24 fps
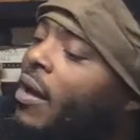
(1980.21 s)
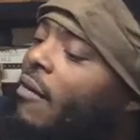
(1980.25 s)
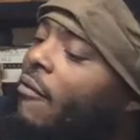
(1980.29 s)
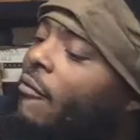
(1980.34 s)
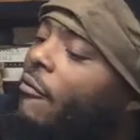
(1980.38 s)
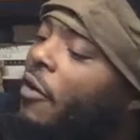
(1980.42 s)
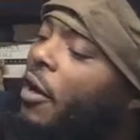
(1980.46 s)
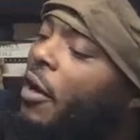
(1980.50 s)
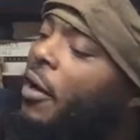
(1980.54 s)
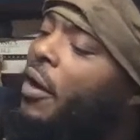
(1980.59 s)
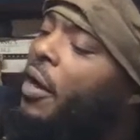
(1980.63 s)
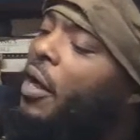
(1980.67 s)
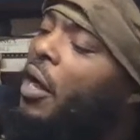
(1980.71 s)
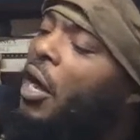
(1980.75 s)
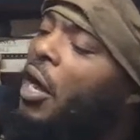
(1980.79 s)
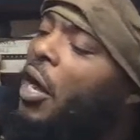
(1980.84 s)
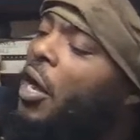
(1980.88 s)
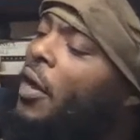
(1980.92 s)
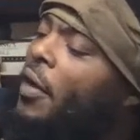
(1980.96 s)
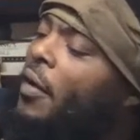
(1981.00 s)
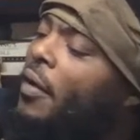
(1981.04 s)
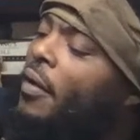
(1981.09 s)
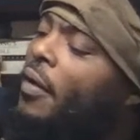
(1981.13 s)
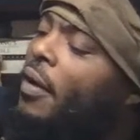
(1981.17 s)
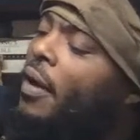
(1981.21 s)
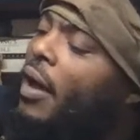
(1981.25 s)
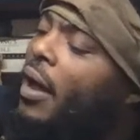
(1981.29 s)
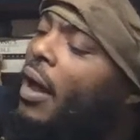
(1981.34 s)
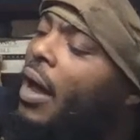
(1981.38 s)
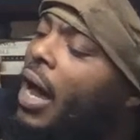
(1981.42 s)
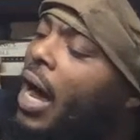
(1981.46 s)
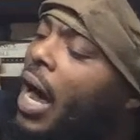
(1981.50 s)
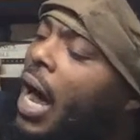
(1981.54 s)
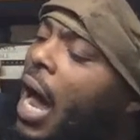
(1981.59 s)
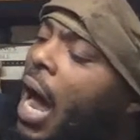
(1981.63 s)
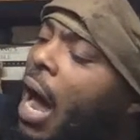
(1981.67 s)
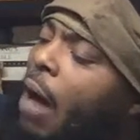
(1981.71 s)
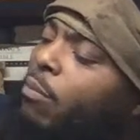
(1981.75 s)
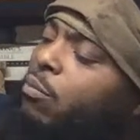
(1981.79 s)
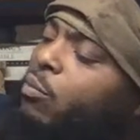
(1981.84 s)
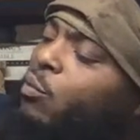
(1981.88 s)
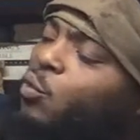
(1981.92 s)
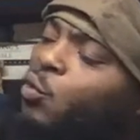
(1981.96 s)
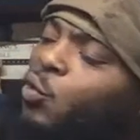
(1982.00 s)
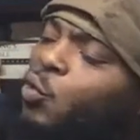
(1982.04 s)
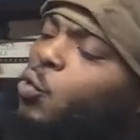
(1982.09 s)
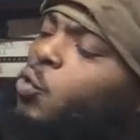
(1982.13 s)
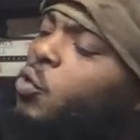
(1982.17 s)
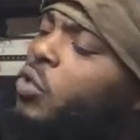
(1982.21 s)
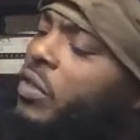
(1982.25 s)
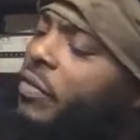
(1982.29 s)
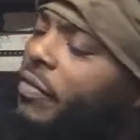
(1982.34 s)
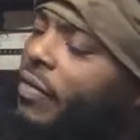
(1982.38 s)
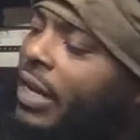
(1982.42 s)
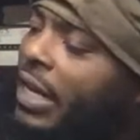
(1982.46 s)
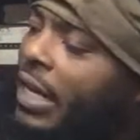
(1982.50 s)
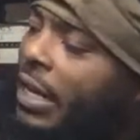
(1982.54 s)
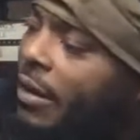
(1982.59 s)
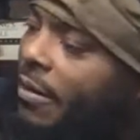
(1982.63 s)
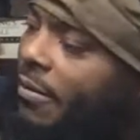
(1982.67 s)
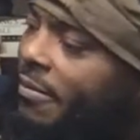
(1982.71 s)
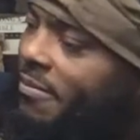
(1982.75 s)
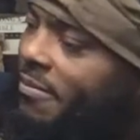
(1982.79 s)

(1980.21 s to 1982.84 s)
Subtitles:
very unobtrusively,